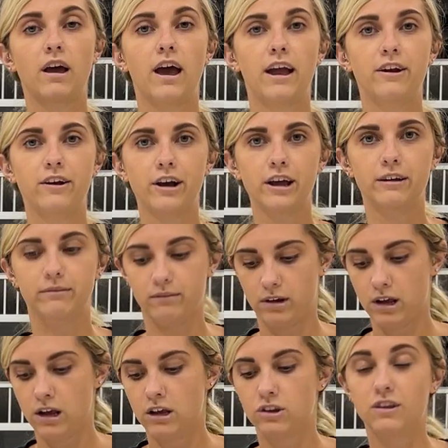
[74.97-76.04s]
And you're good.
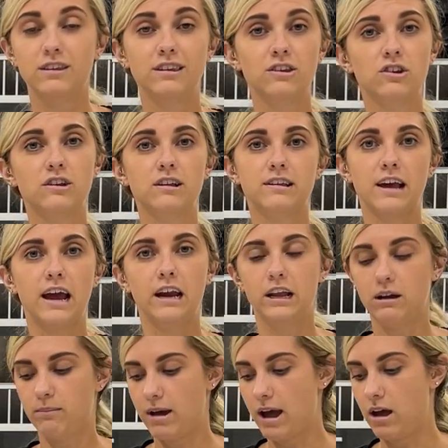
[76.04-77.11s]
So this is just a tiny
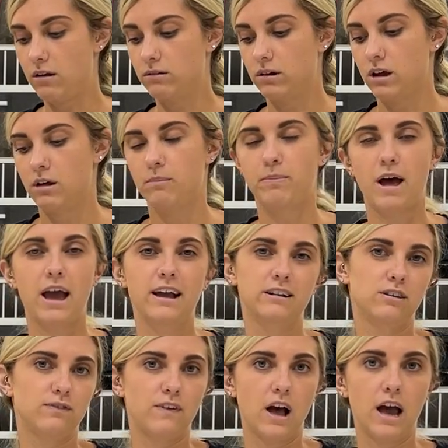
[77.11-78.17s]
amount, but
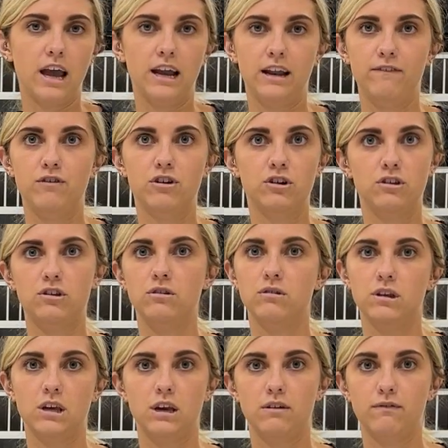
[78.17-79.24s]
it's fine if you're just
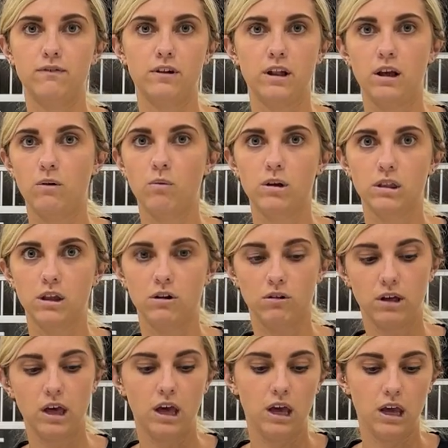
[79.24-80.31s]
using it for like 1 little
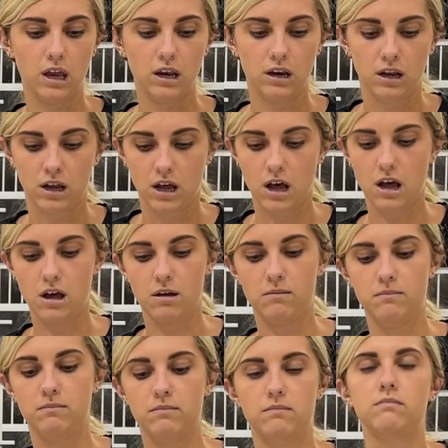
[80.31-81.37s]
kitten.
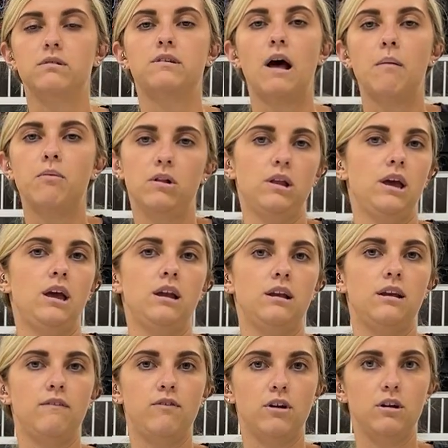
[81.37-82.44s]
Double it
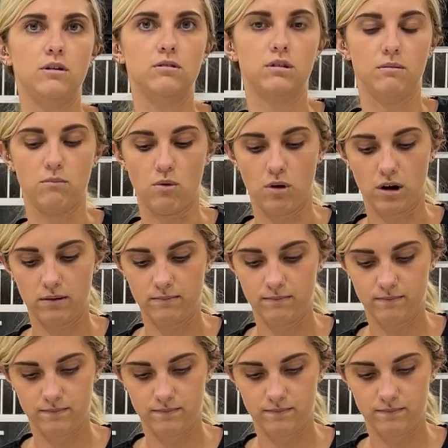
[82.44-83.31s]
if you're using more.